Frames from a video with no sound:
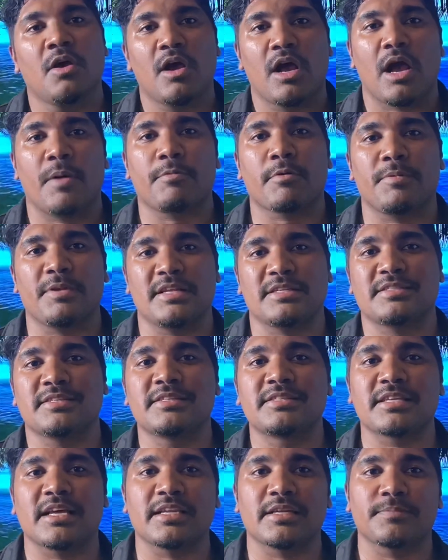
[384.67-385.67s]
a property that
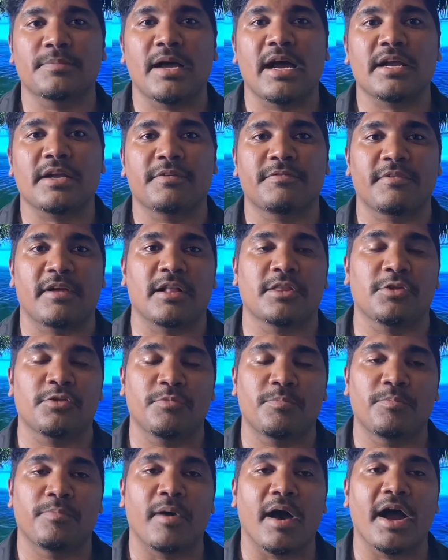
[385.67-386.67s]
sits under market value
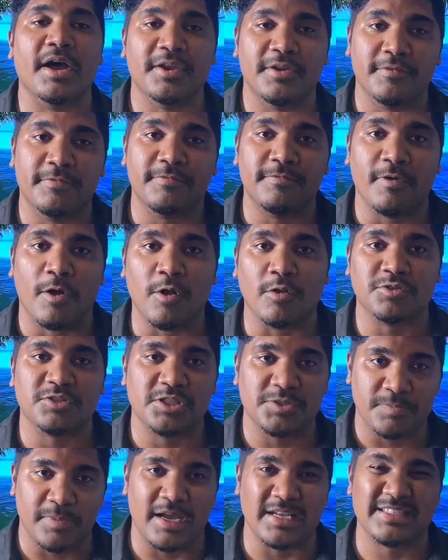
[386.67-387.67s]
by default,
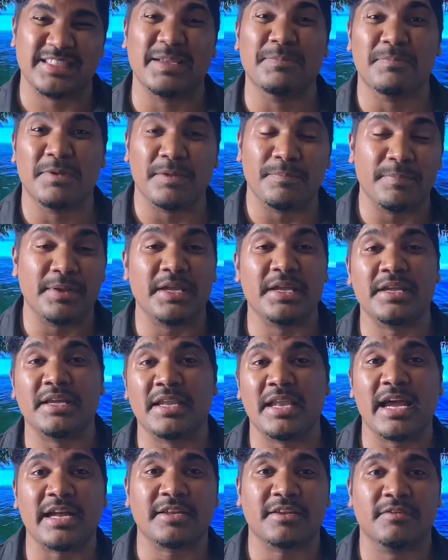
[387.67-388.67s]
just by simply being an
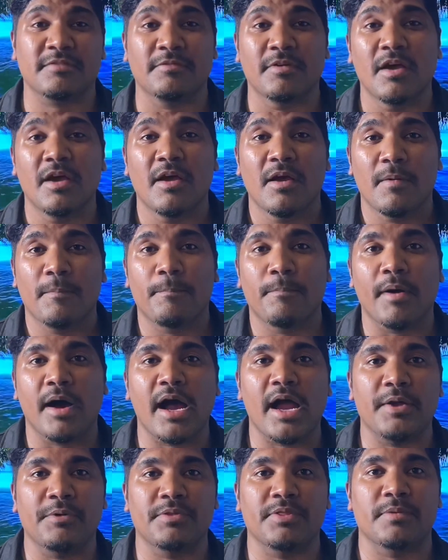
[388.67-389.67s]
active
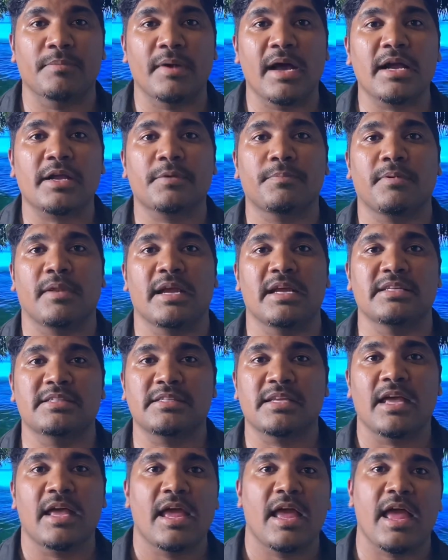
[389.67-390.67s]
buyer in the
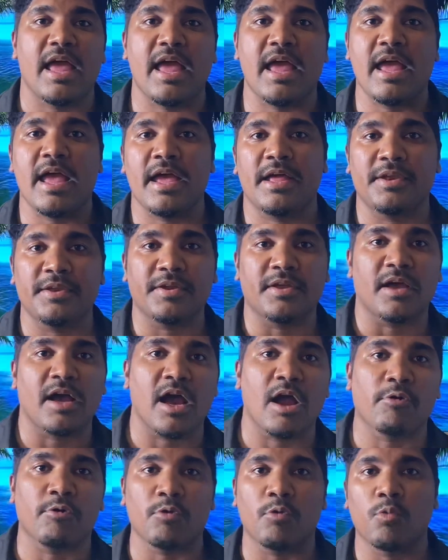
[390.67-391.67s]
marketplace and
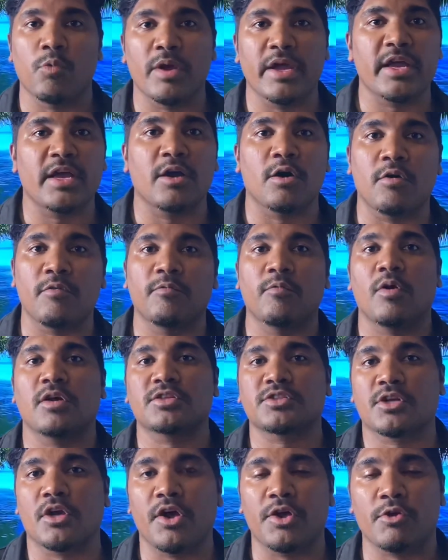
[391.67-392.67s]
are aware of
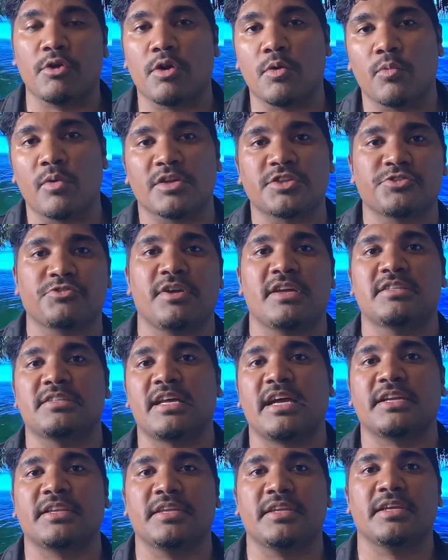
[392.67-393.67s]
what's going on and what's
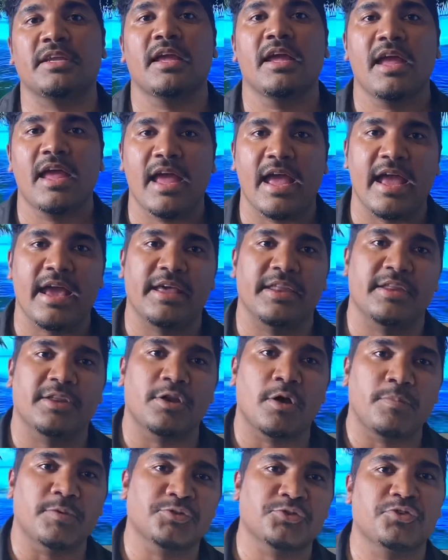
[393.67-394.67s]
transacting, and an
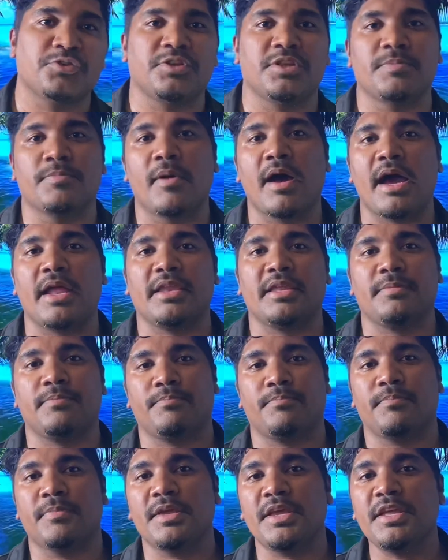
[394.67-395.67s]
opportunity might
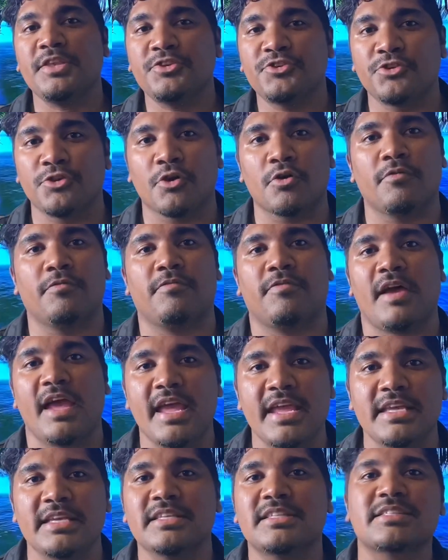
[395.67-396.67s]
hit your
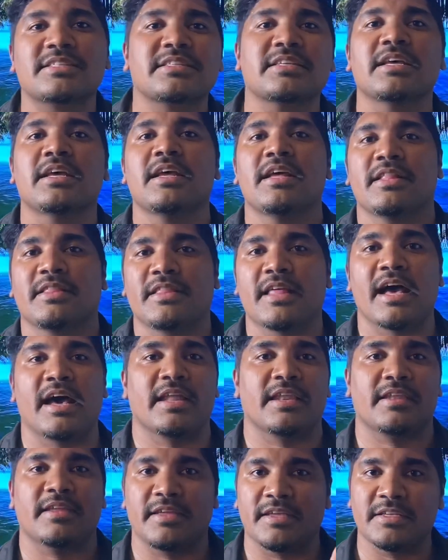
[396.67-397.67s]
face
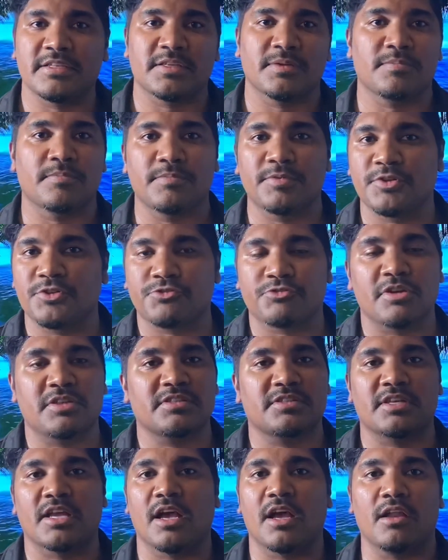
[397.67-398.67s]
that is a
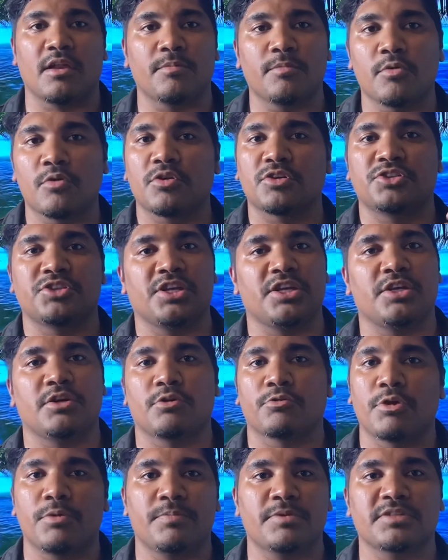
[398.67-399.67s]
distressed sale, a mortgagee, or
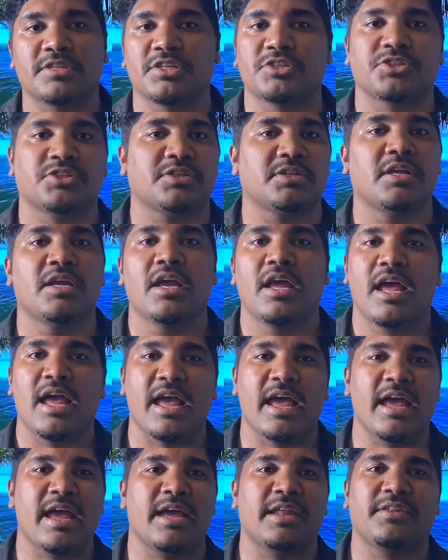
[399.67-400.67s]
repossession.
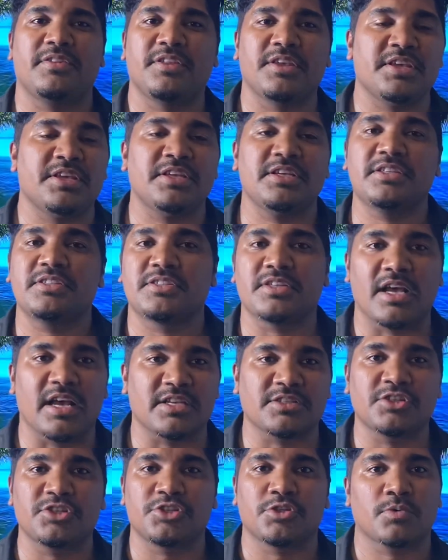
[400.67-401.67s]
And these are
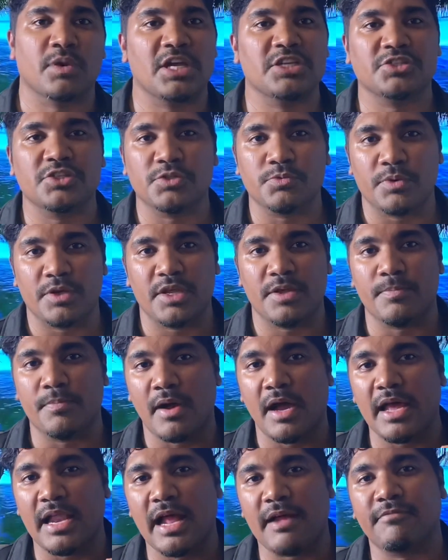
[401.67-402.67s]
situations where you
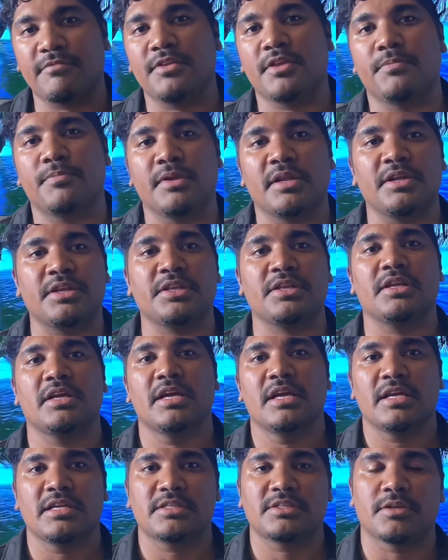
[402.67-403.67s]
might have the ability
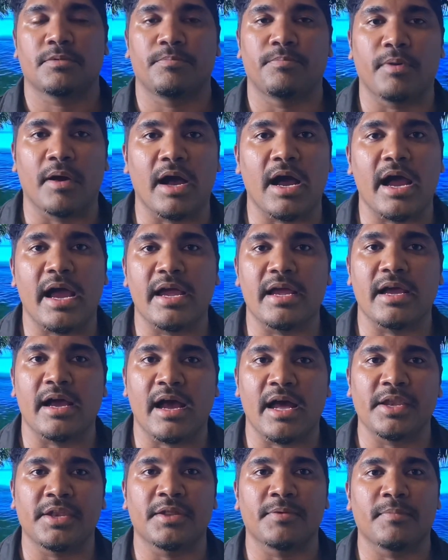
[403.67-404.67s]
to buy
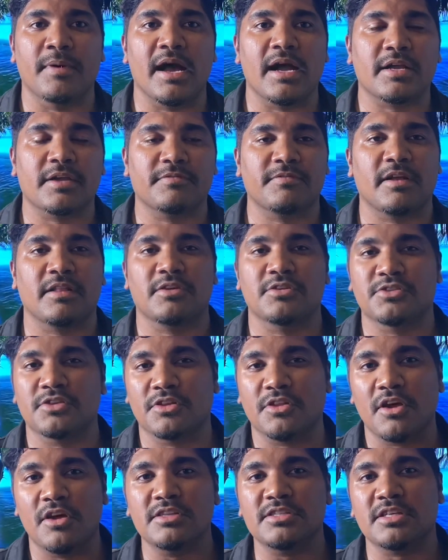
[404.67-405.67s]
under market value. So
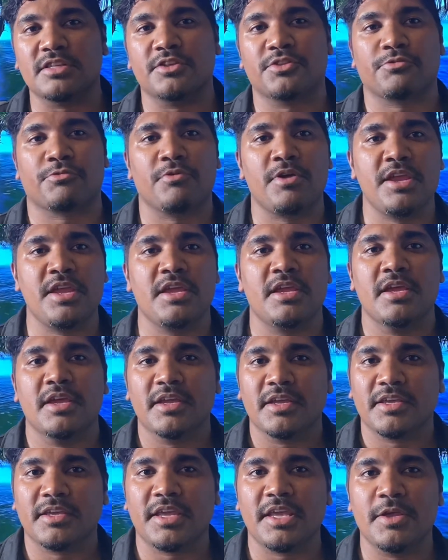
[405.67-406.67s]
those are the three
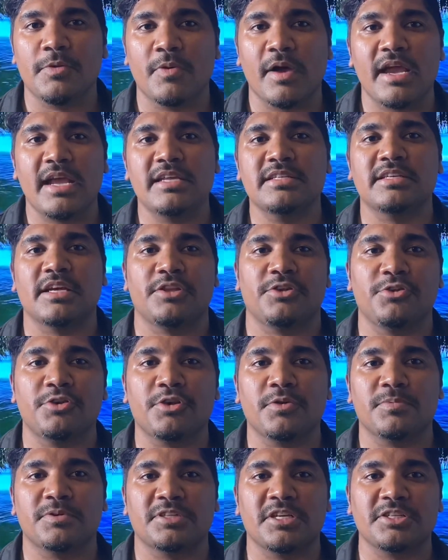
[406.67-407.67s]
key ways that you
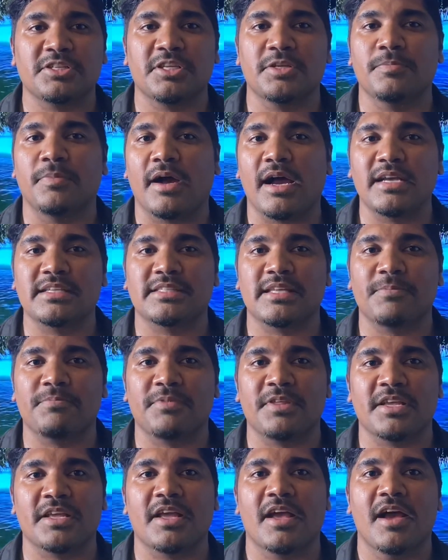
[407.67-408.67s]
could potentially buy something